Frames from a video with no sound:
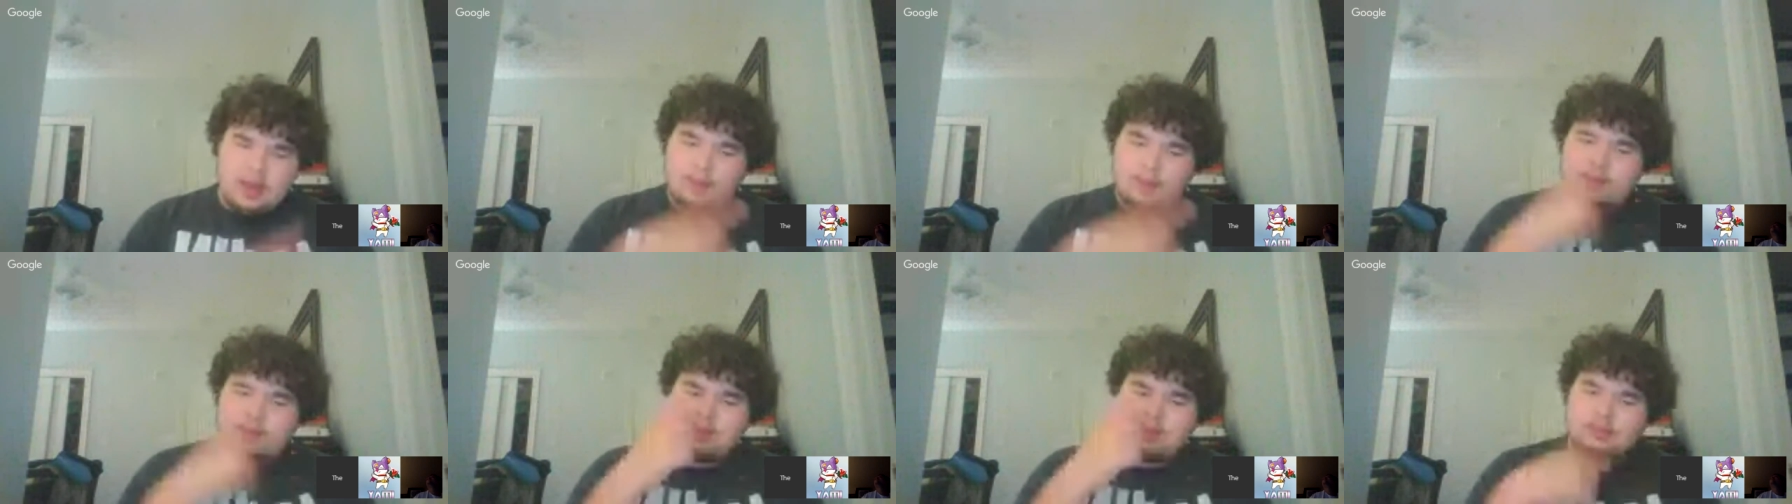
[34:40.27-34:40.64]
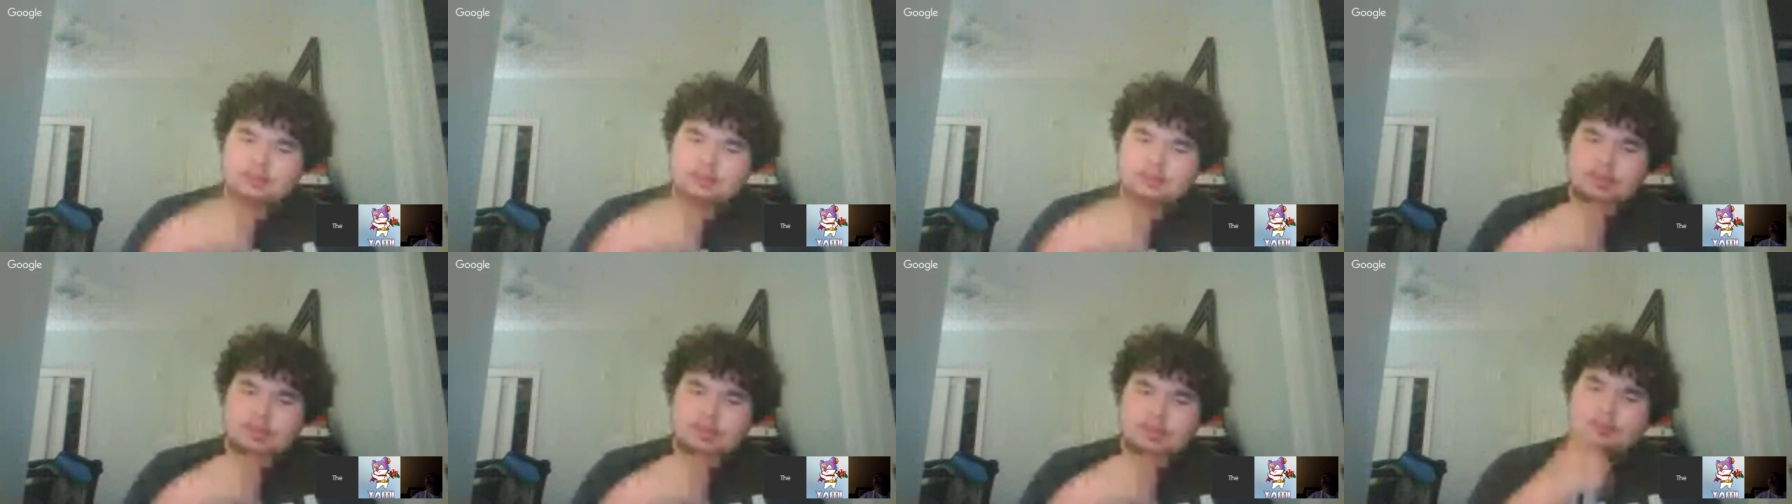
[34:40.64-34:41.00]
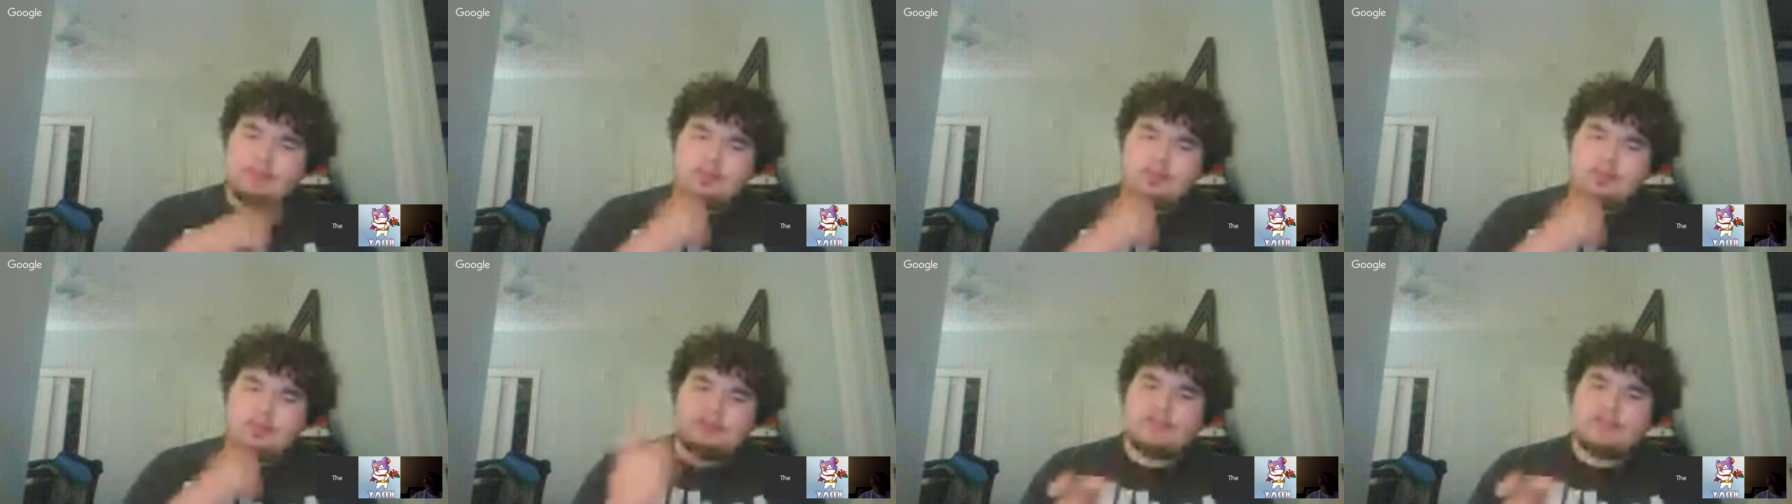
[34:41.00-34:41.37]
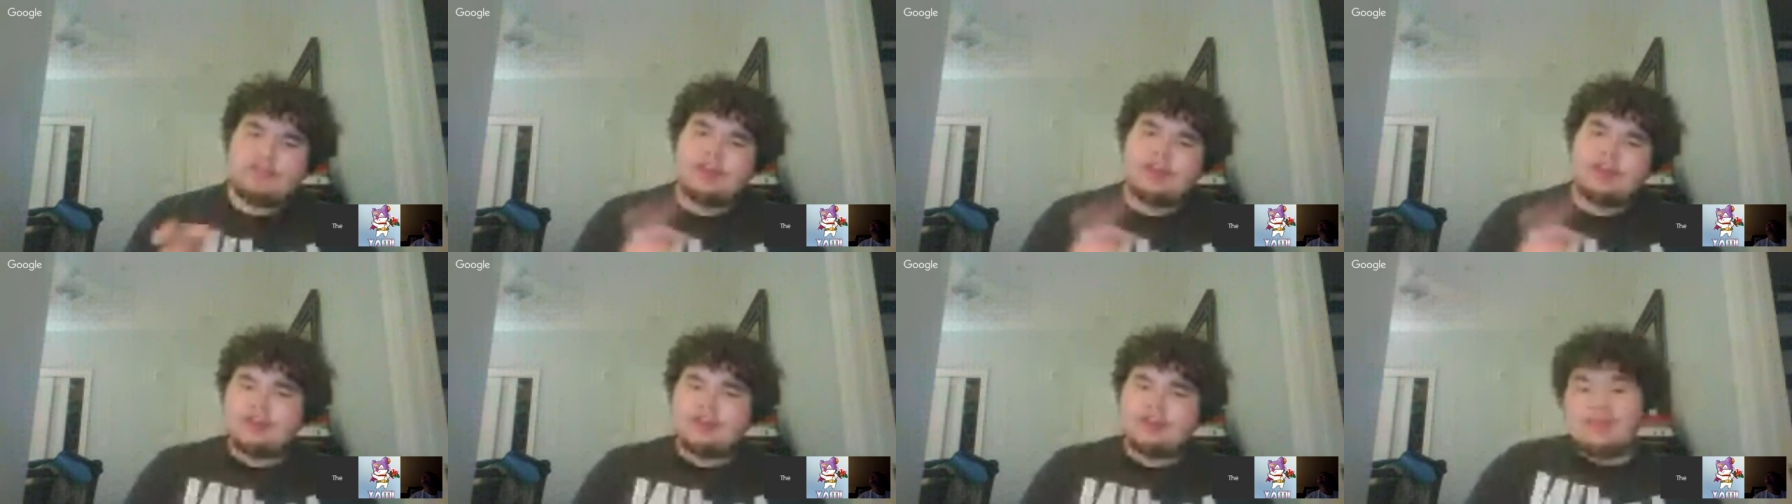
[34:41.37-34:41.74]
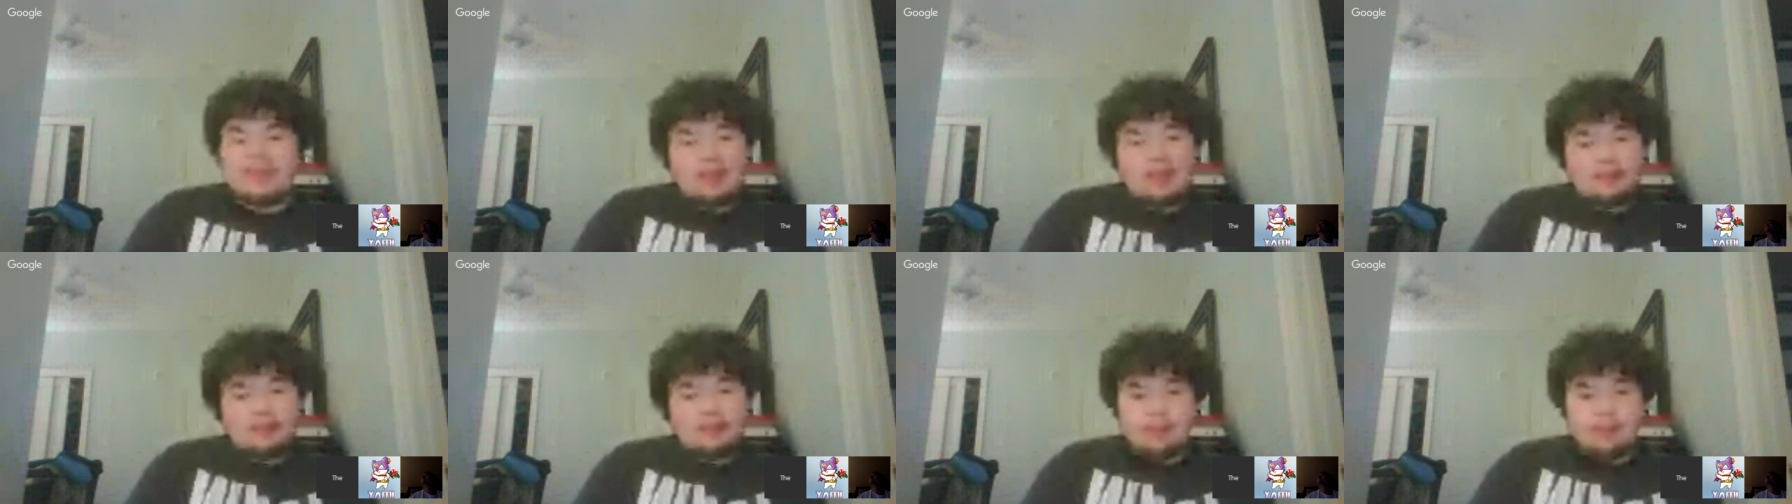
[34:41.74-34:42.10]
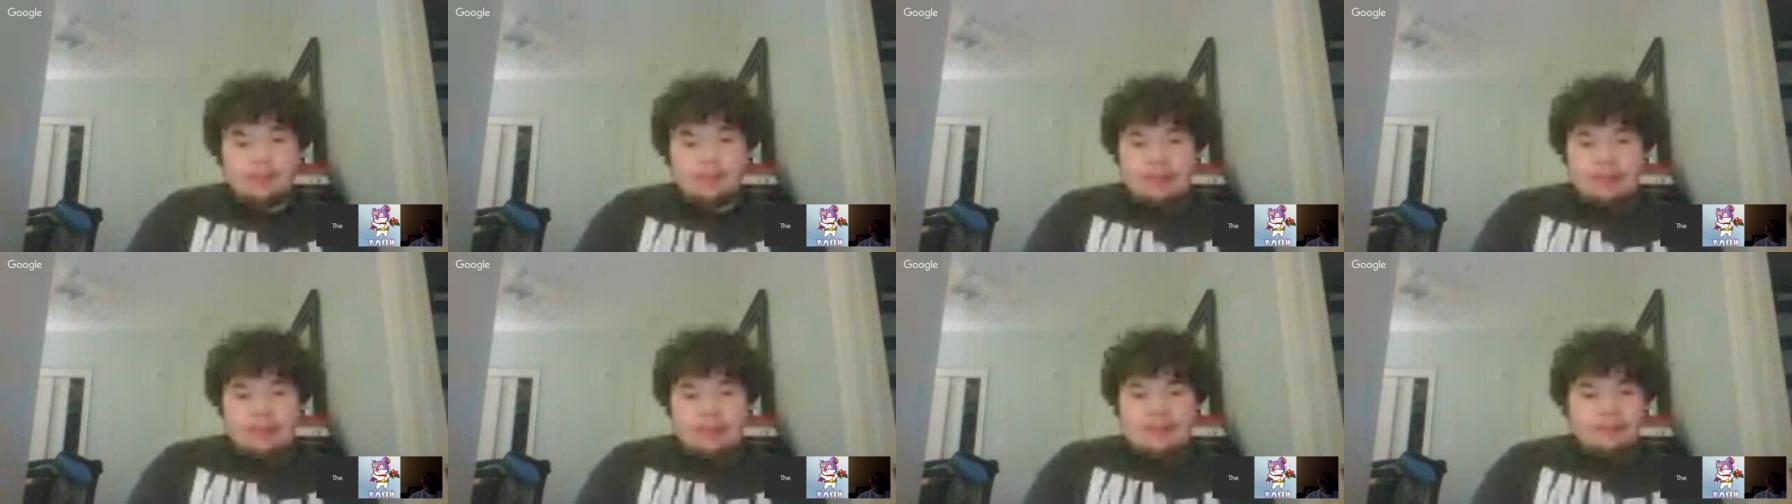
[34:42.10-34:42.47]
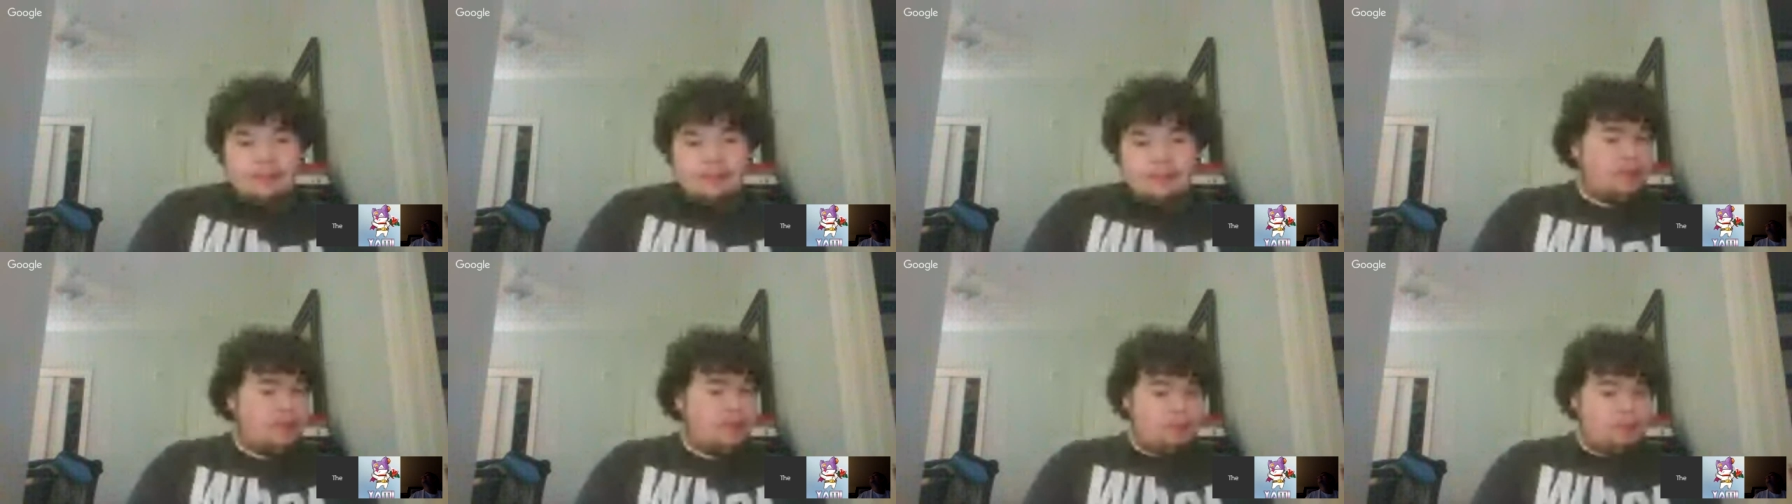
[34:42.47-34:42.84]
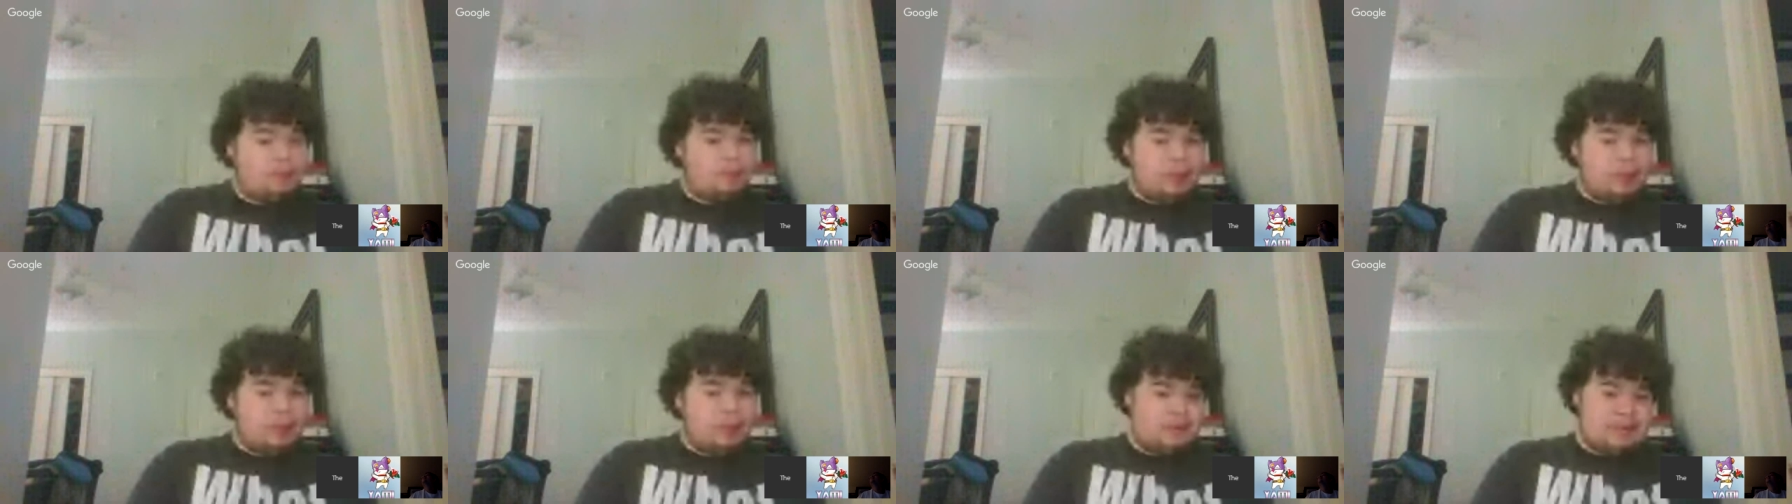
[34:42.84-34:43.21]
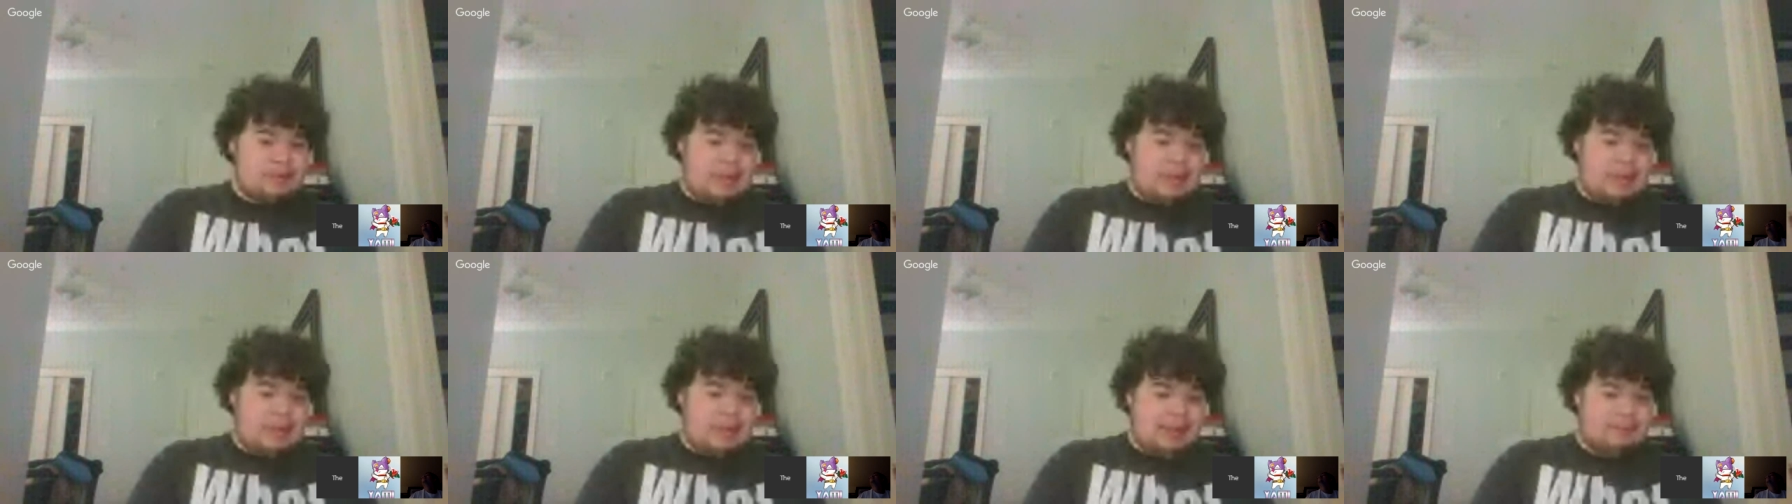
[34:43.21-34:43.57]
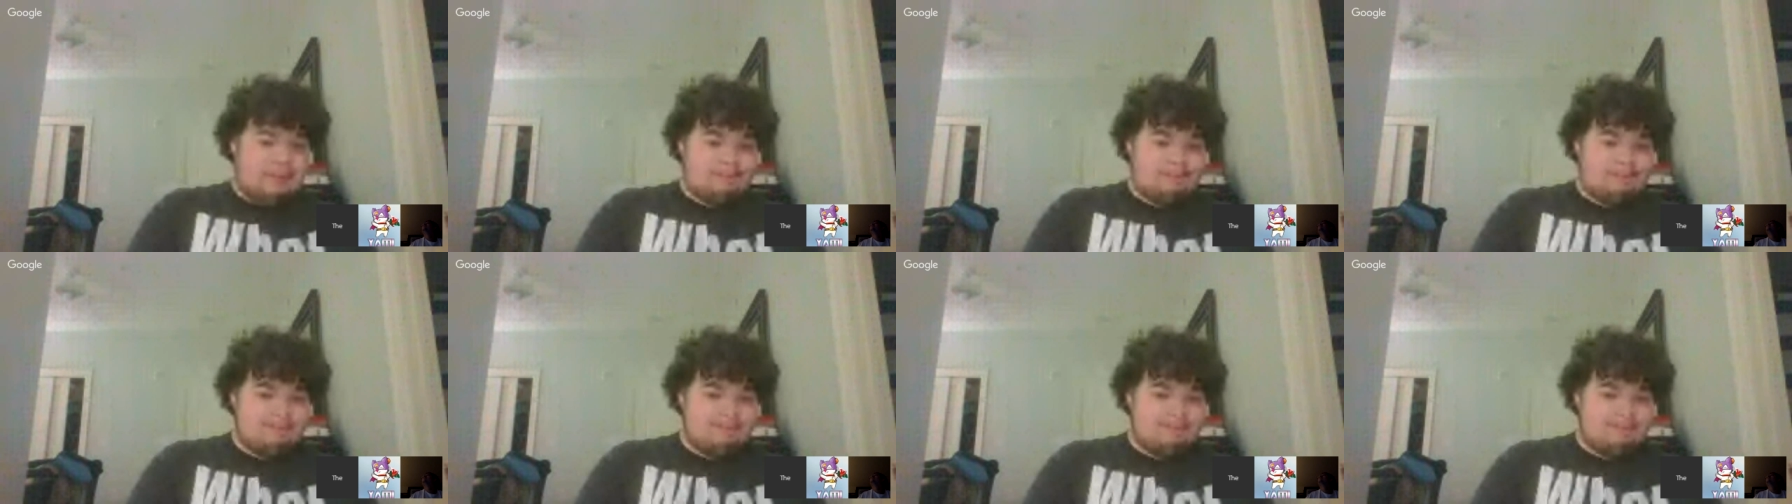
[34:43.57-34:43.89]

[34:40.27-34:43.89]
I'm not sure, but they've decided to celebrate Beast Boy's birthday.